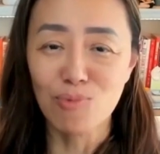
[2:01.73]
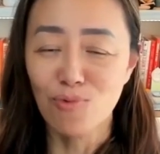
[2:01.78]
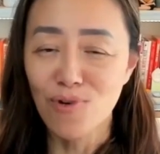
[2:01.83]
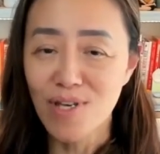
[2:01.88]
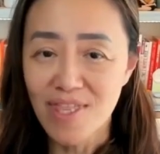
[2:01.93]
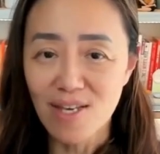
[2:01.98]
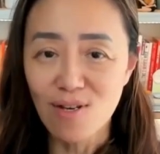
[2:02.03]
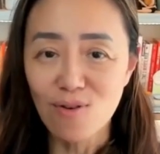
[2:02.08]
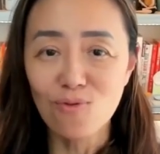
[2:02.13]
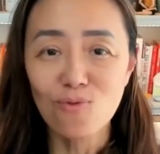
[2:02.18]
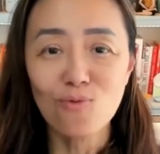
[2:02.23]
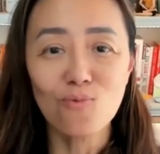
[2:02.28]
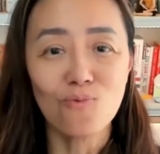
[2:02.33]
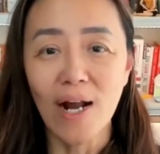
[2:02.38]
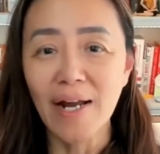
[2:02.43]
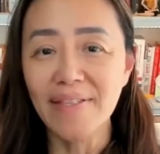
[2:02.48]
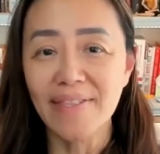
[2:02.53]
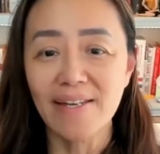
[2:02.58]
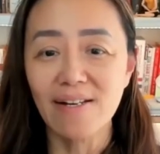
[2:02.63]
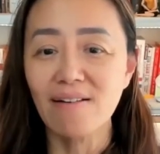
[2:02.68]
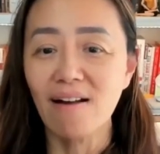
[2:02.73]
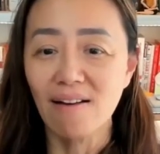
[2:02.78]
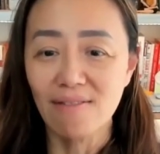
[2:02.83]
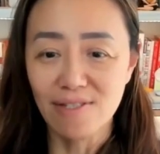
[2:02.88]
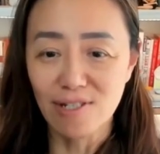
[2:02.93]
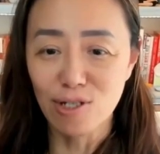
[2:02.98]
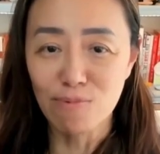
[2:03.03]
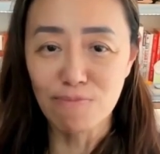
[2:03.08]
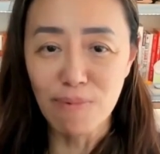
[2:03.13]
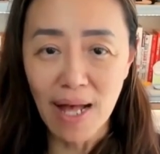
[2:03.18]
with you right there on
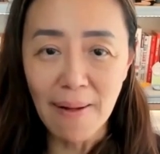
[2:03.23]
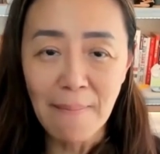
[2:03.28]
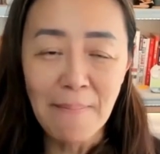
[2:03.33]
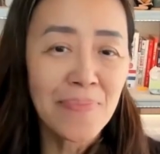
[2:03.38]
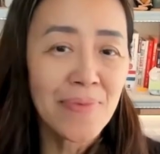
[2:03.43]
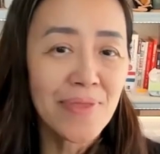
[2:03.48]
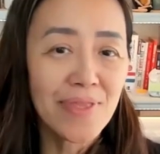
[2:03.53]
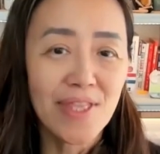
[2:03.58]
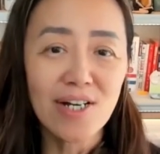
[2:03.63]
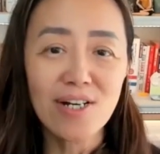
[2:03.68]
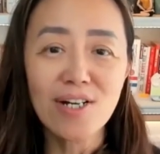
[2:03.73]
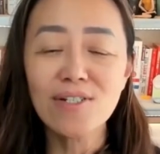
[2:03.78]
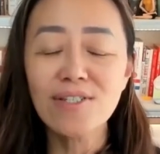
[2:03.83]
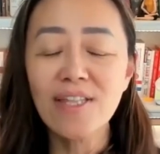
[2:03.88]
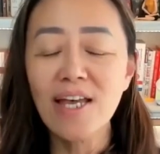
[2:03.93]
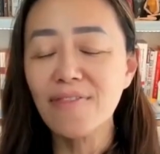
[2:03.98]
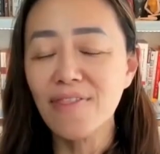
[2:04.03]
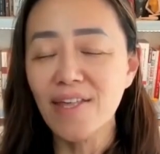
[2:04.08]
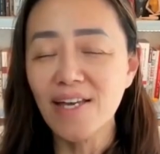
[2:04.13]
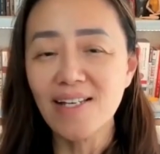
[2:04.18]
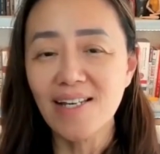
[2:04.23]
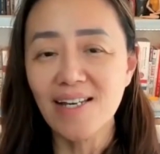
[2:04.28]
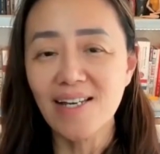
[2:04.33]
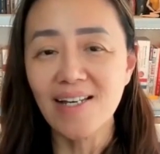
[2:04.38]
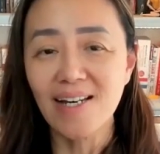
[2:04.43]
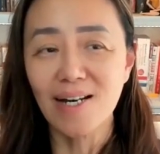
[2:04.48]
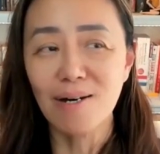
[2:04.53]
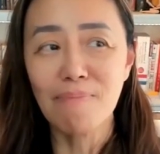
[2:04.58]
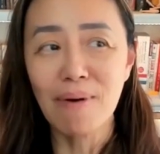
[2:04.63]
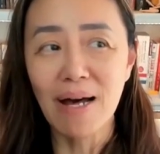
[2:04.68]
the spot, they're
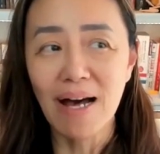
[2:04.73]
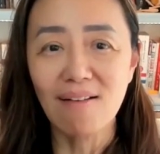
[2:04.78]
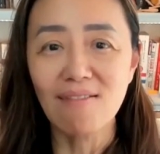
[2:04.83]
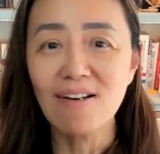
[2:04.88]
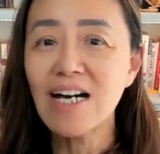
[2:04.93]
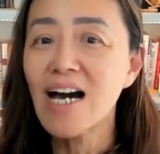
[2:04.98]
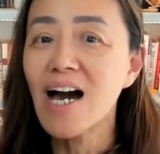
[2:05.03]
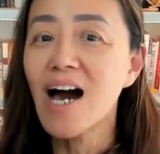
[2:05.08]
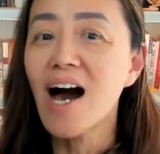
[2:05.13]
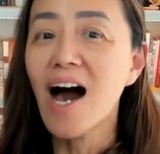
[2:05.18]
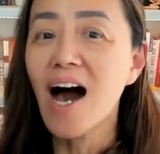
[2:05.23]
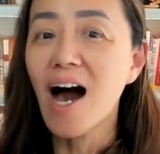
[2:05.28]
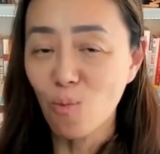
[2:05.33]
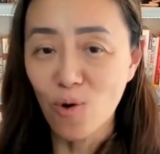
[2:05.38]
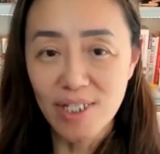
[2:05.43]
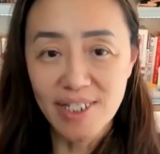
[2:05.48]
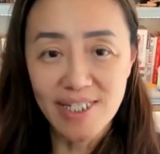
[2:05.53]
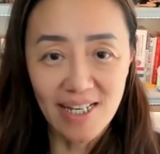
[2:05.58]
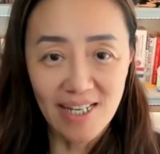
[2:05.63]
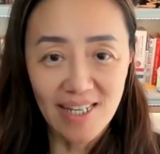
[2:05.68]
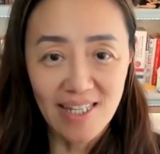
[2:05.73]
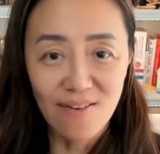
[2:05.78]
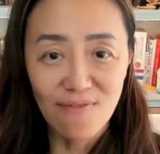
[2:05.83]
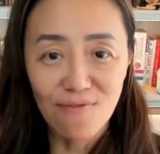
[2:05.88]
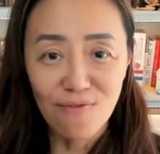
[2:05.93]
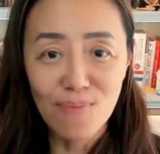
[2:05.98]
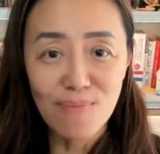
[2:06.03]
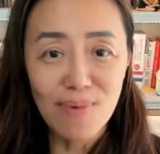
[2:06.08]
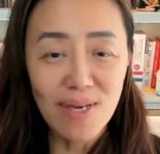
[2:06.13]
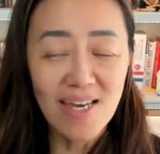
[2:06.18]
thinking about what's in it
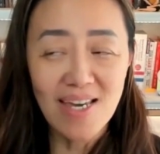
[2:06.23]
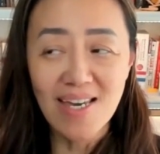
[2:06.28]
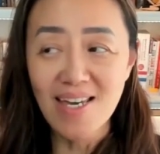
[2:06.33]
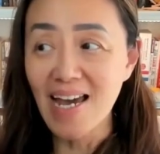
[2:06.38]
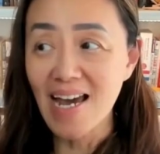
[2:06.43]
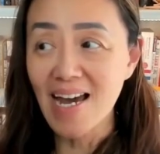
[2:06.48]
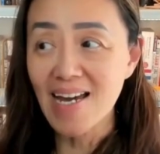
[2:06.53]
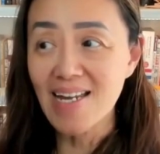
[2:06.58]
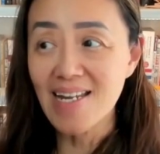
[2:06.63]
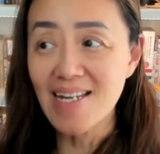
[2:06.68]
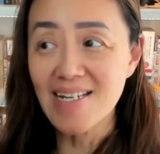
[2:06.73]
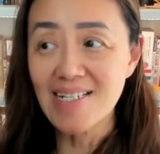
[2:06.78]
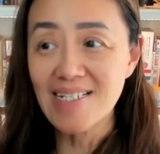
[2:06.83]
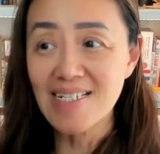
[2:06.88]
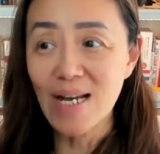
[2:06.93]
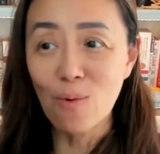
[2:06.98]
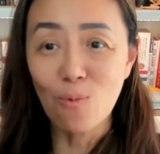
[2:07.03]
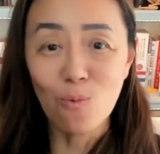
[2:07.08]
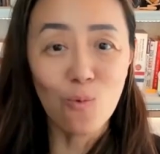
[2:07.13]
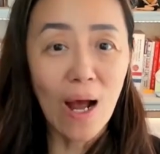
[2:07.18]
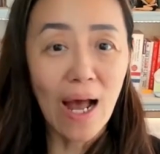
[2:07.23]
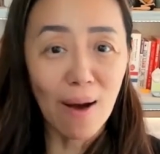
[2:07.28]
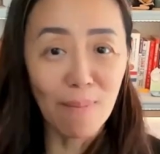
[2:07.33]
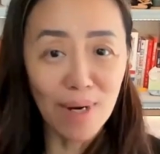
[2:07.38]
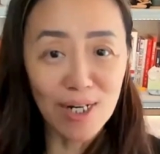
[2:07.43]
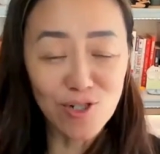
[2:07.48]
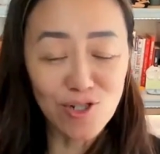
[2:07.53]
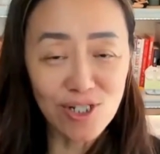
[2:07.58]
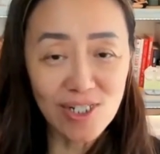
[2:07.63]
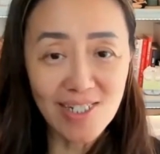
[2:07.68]
for me and how
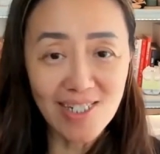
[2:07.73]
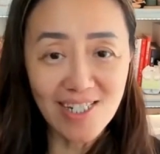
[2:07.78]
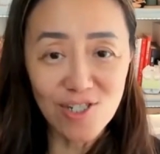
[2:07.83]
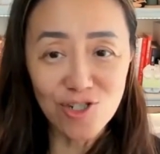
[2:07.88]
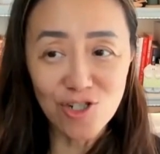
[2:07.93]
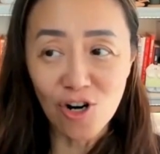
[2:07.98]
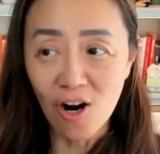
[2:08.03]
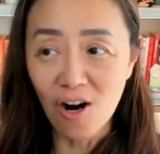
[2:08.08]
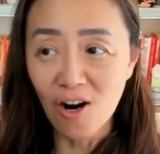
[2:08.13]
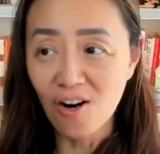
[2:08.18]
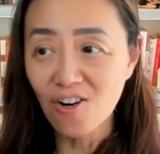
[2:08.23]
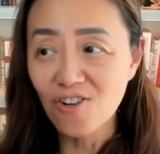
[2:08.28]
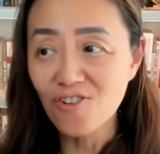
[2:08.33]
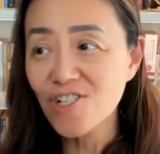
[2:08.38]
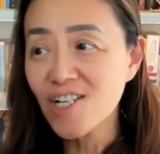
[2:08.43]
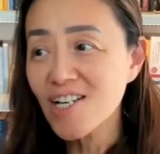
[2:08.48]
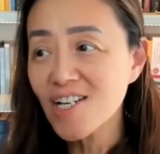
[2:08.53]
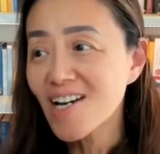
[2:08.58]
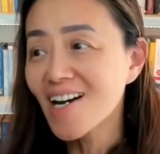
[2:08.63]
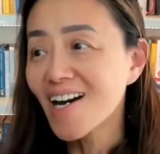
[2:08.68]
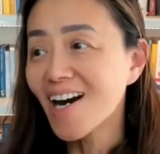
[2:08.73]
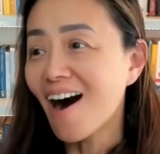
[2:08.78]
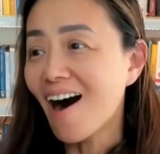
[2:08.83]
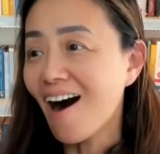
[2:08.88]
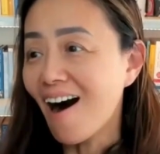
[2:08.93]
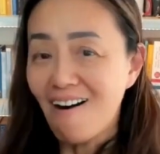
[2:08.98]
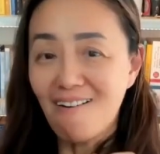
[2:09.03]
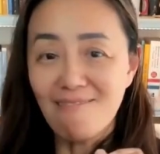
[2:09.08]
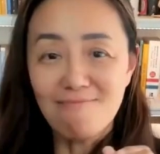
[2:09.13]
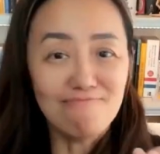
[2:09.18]
much does it charge
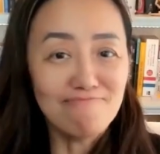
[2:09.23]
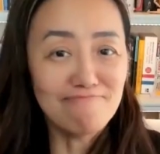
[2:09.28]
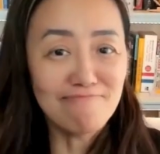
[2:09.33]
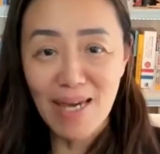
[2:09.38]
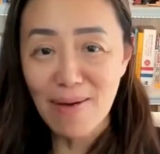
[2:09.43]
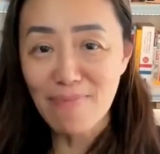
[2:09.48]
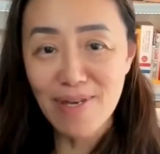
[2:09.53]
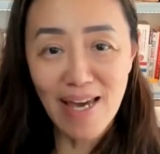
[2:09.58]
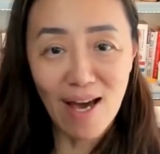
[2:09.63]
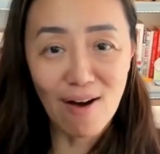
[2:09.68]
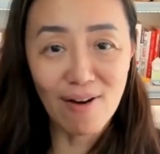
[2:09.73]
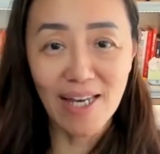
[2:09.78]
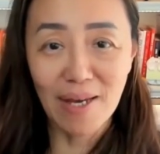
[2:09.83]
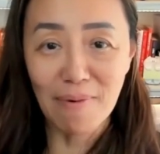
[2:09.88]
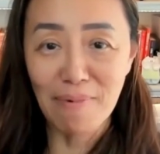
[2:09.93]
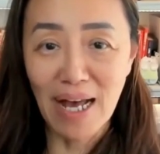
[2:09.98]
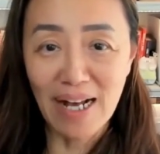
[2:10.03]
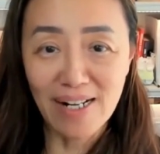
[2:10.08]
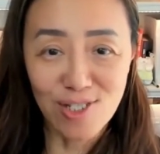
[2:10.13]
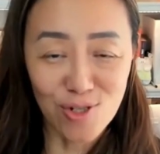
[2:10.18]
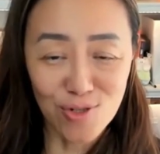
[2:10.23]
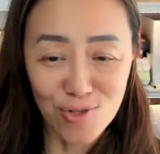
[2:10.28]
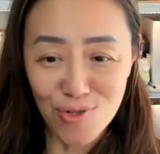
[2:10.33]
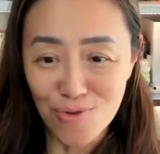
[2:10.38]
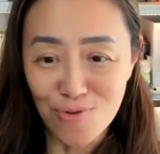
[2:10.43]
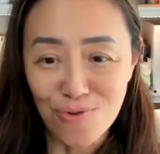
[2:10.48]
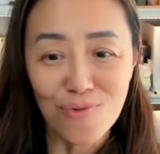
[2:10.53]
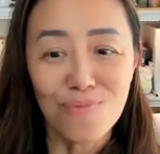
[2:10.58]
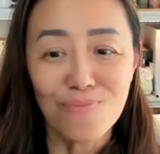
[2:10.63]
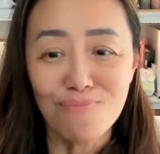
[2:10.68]
maybe I'll get back to
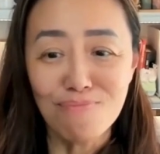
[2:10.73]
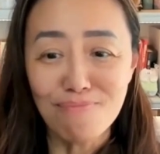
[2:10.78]
you.